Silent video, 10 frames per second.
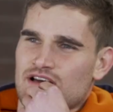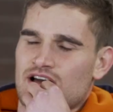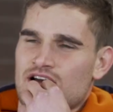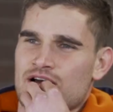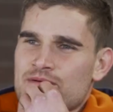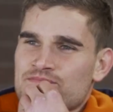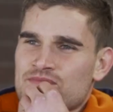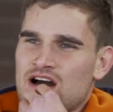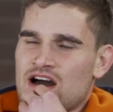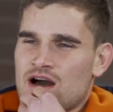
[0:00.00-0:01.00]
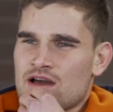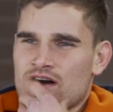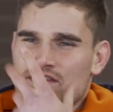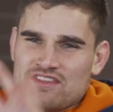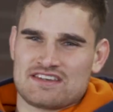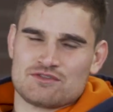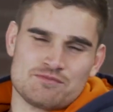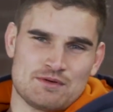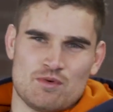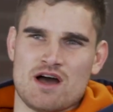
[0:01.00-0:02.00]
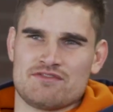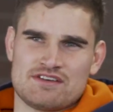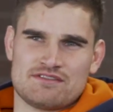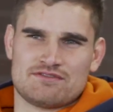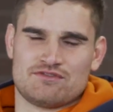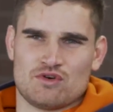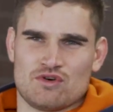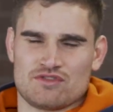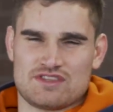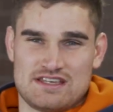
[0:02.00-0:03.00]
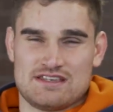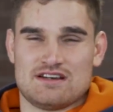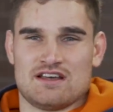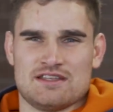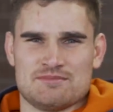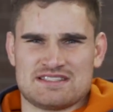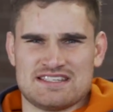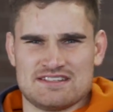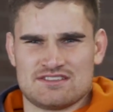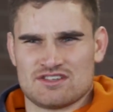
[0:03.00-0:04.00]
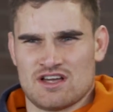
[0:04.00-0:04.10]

I think it would be worth it for the unlimited